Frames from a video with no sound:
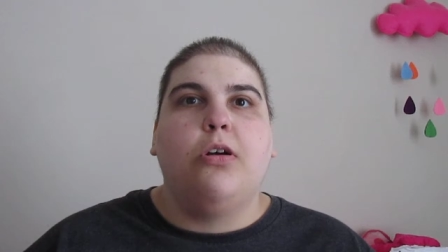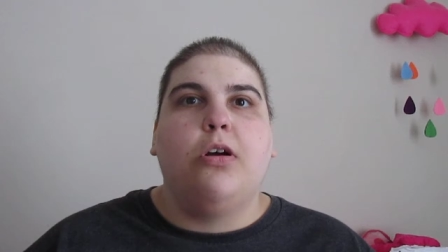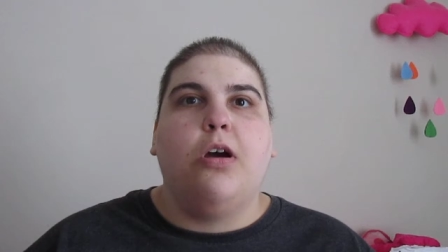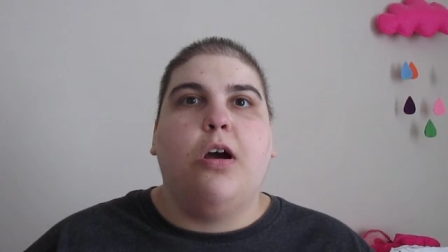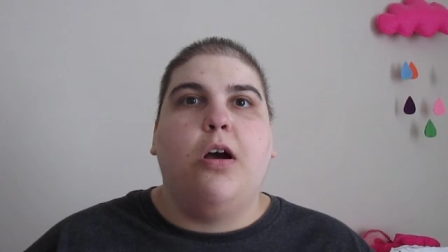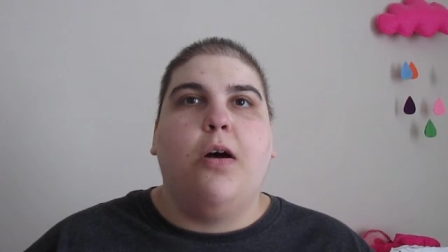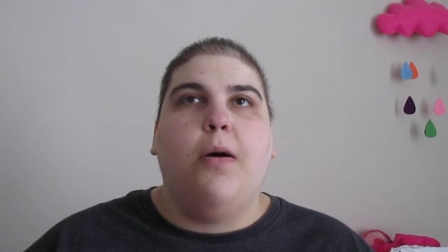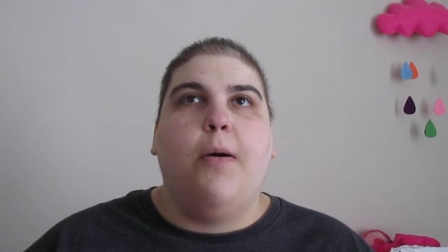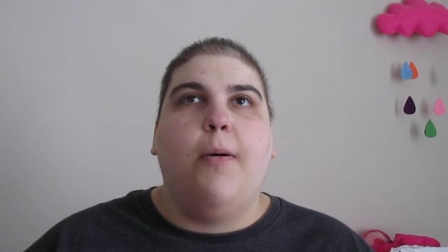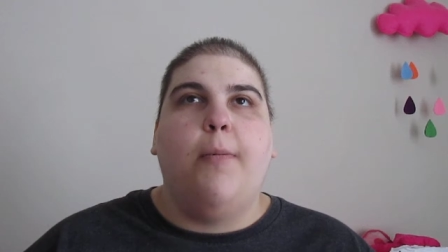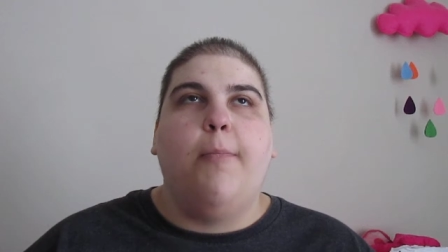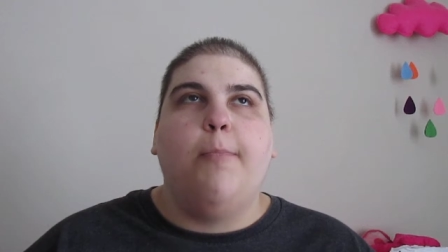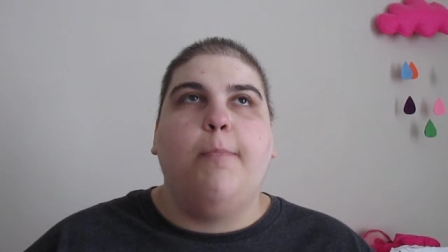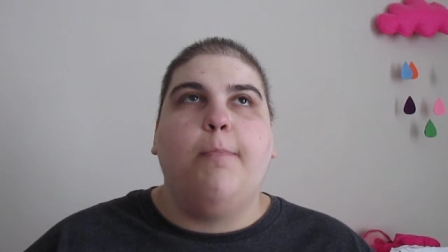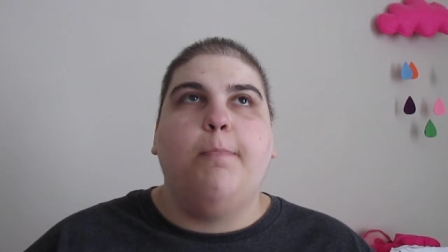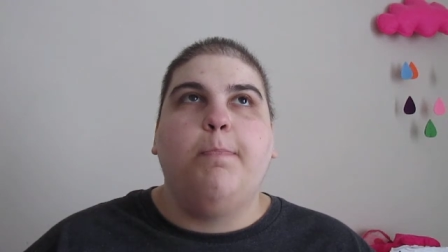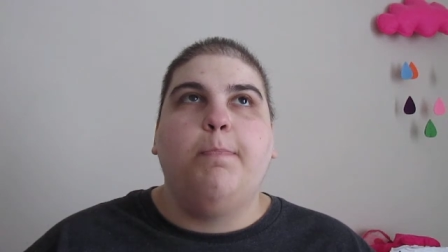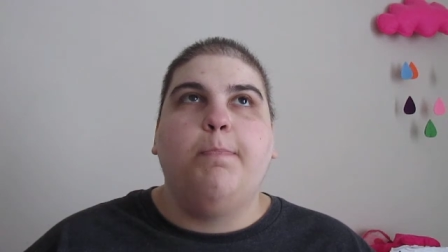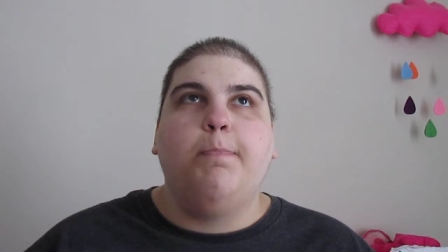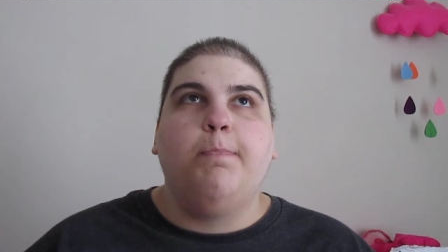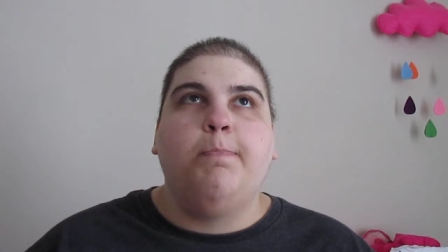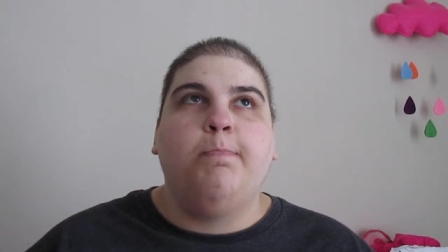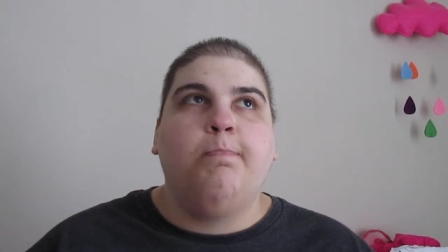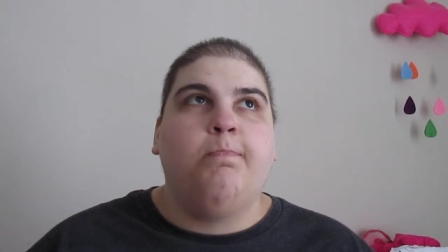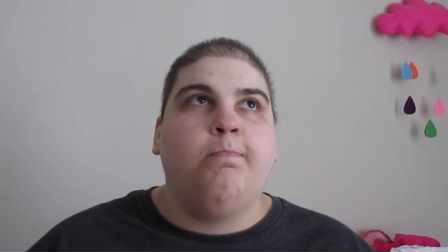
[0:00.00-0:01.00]
um,
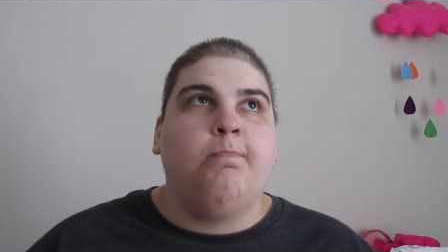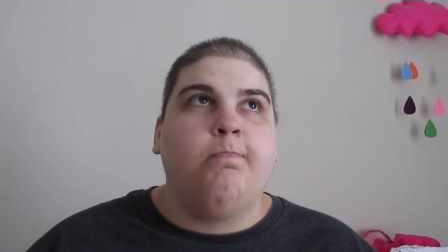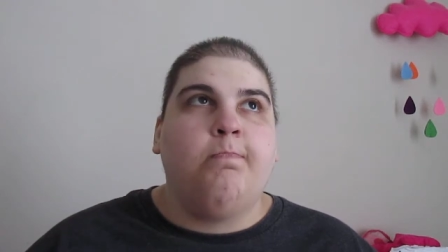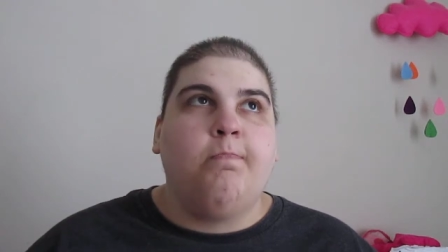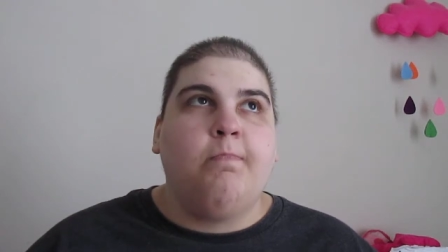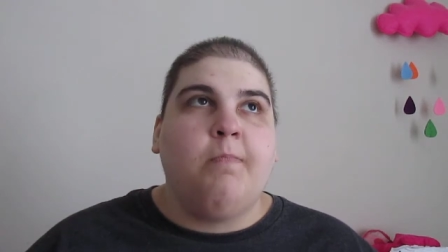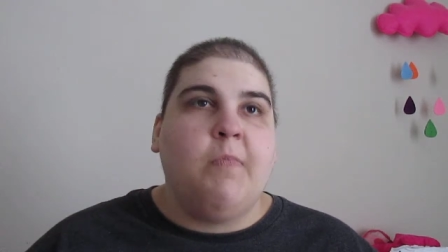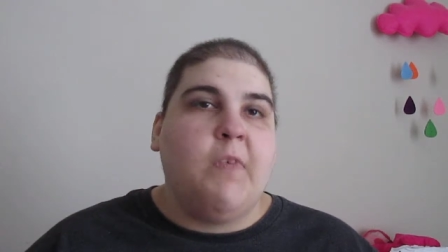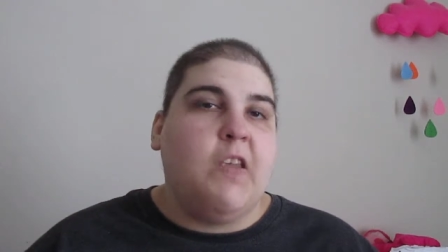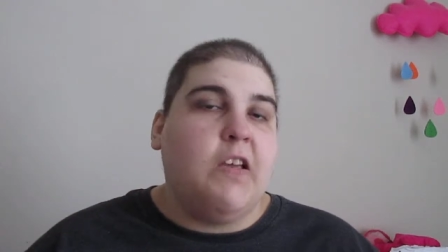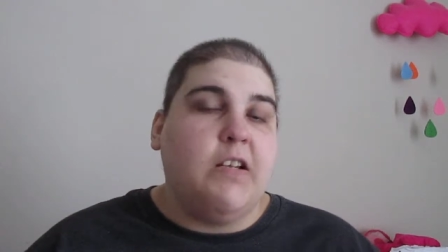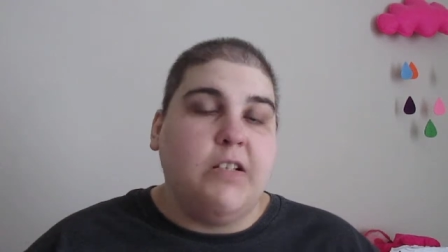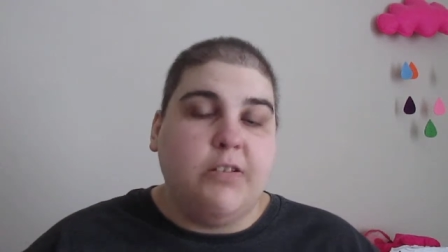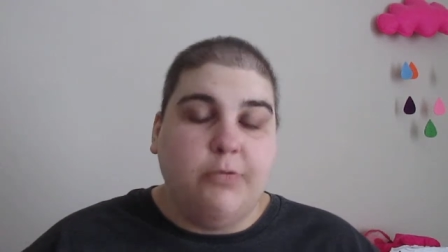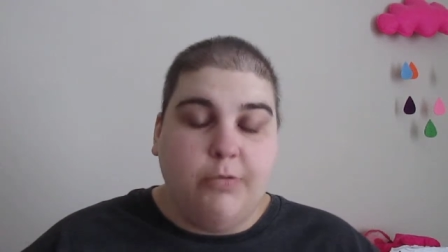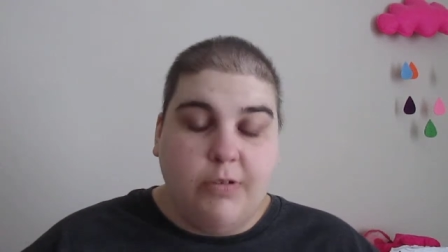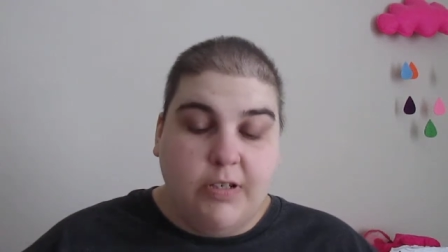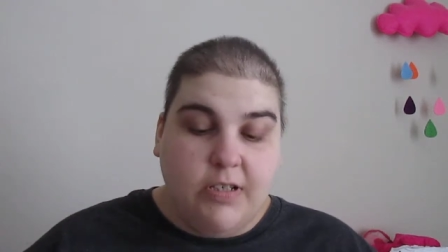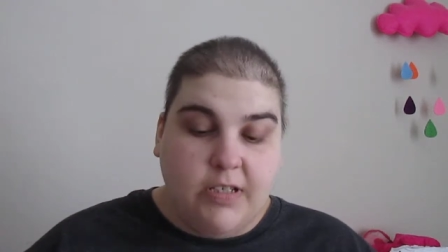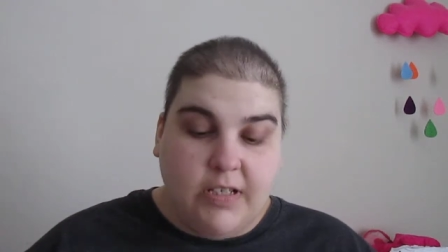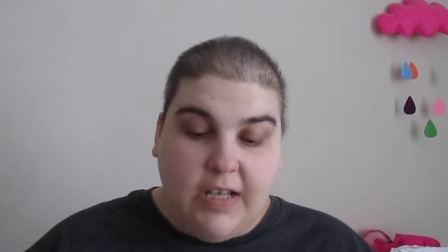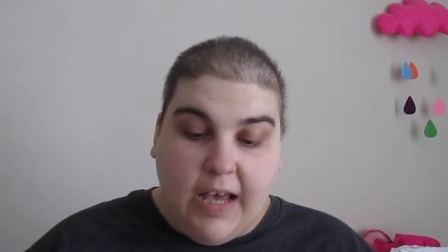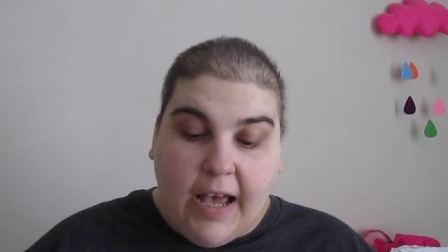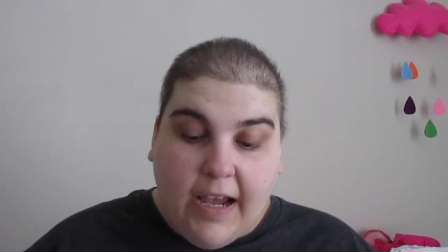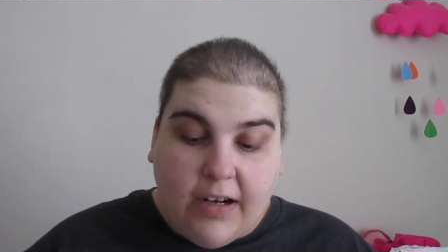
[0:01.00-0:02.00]
because it
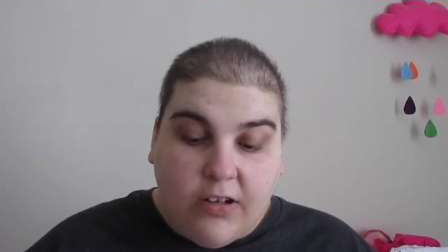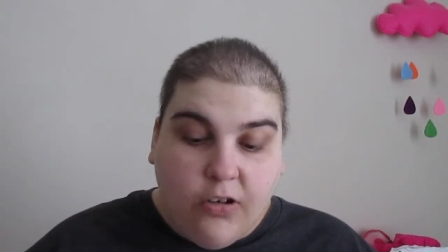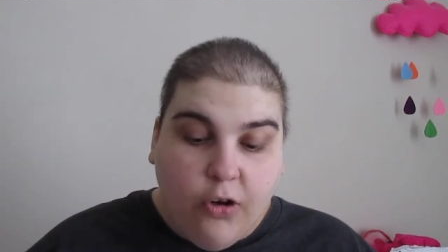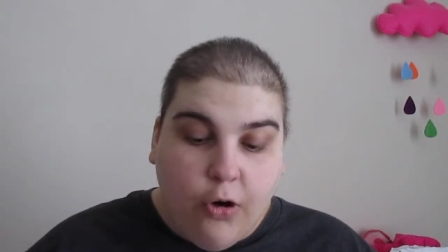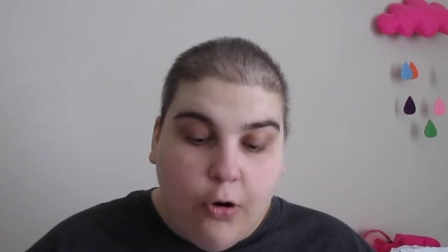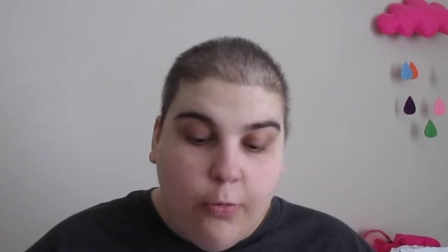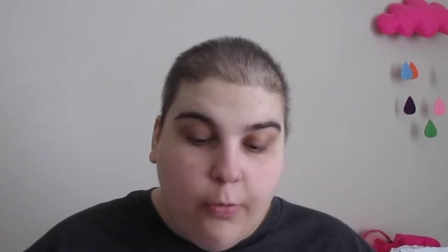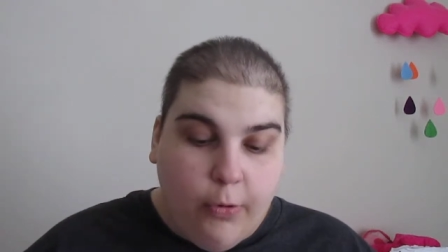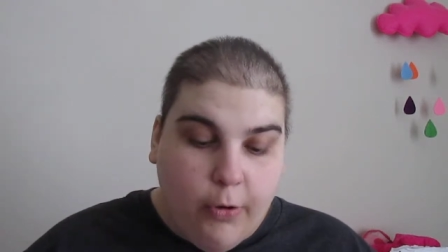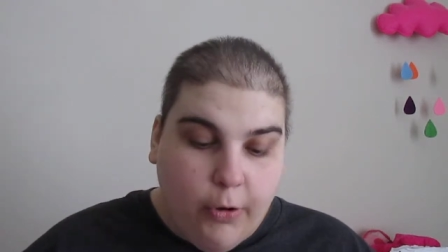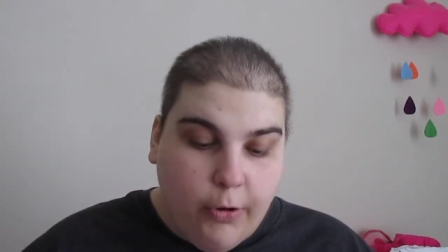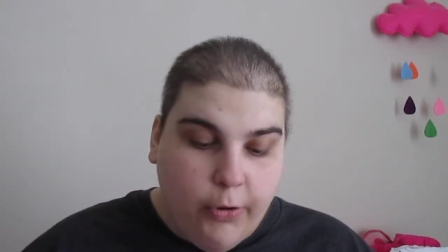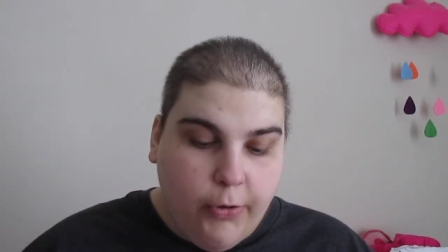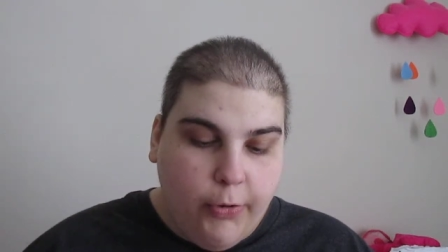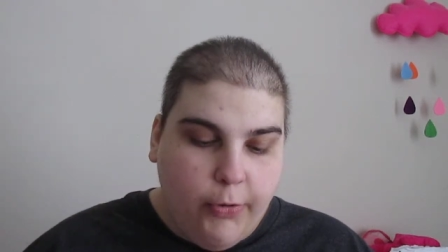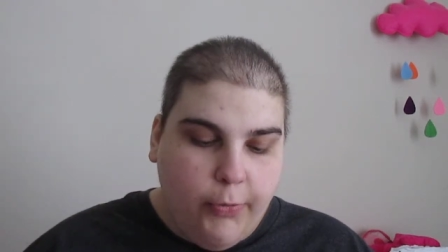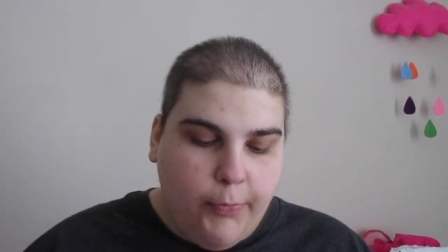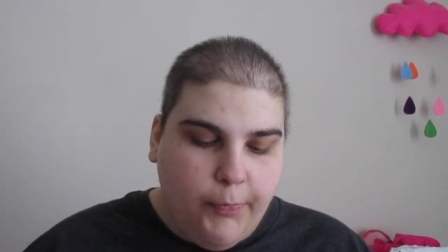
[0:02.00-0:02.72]
was October.